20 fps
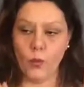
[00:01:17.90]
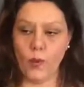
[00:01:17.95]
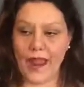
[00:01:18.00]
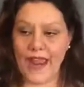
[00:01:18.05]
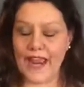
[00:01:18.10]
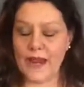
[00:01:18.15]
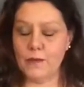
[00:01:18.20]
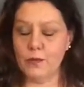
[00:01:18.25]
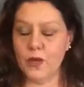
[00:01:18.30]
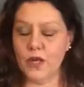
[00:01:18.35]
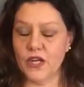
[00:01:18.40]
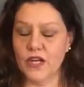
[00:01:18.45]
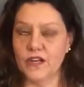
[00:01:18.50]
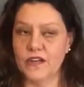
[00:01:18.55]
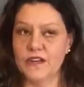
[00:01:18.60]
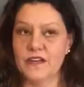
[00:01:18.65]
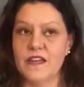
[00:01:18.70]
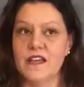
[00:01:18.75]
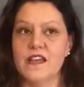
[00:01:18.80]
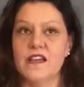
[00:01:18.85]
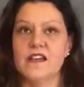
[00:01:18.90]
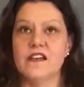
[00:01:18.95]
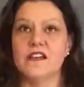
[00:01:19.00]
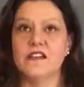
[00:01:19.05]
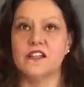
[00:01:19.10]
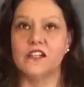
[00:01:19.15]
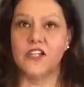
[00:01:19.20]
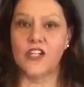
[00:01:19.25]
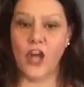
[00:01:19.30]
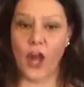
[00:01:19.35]
Wayward
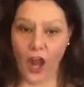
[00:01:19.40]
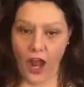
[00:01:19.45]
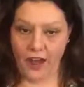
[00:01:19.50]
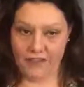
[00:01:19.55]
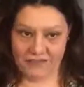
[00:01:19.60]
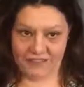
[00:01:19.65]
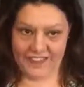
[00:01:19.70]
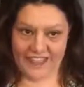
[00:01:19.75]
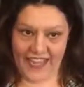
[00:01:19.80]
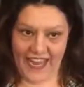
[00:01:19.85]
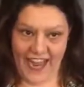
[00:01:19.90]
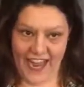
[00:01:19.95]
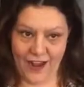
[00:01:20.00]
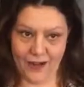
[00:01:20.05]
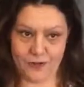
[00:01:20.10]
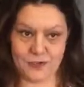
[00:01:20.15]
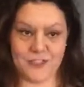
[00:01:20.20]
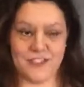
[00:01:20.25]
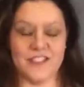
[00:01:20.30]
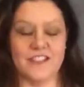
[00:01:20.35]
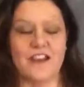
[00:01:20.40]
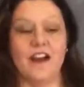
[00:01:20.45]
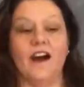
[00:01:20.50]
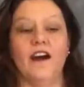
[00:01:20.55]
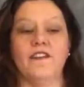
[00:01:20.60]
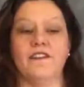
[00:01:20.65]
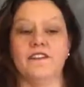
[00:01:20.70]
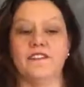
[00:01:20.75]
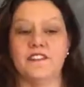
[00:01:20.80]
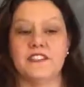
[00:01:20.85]
Coffee House
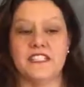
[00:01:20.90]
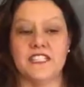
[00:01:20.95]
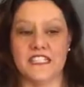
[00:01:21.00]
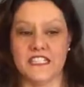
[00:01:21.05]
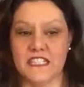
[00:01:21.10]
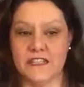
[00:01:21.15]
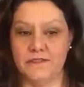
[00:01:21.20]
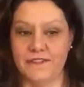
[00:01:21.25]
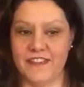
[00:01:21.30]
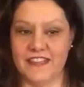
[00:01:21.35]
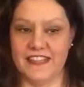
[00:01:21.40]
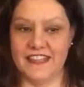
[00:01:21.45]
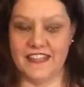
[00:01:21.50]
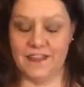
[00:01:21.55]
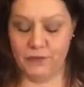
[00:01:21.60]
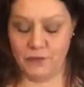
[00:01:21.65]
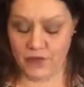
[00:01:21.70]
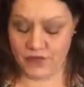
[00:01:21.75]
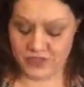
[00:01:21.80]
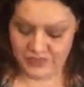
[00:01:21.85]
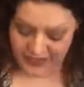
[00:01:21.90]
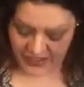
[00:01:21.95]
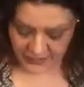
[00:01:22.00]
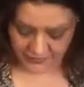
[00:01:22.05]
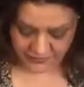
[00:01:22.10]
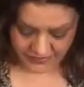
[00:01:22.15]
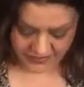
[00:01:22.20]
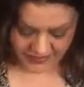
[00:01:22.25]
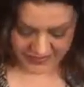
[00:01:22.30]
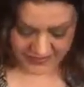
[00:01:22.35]
on 65th and
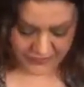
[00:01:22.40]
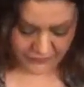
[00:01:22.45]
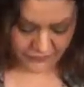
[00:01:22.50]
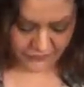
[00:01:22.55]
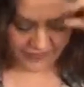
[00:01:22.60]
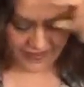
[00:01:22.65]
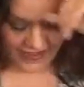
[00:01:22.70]
Roosevelt. Thank you for